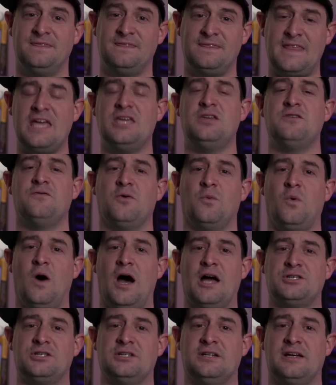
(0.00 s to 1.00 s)
Thank you for
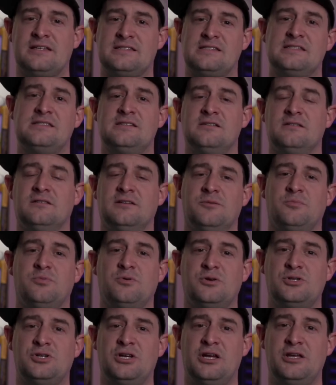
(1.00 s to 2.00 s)
watching. I sincerely
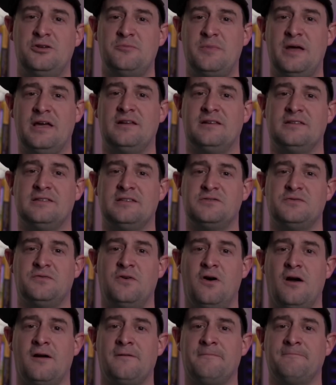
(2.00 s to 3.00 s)
appreciate you making it this
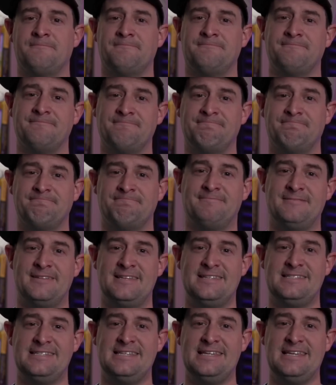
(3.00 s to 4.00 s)
far.
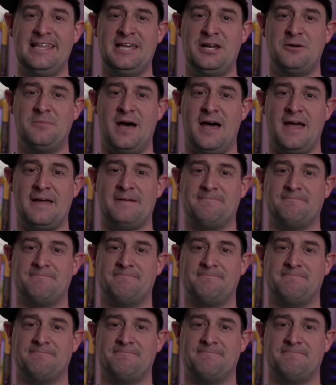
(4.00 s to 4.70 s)
See you later, bye.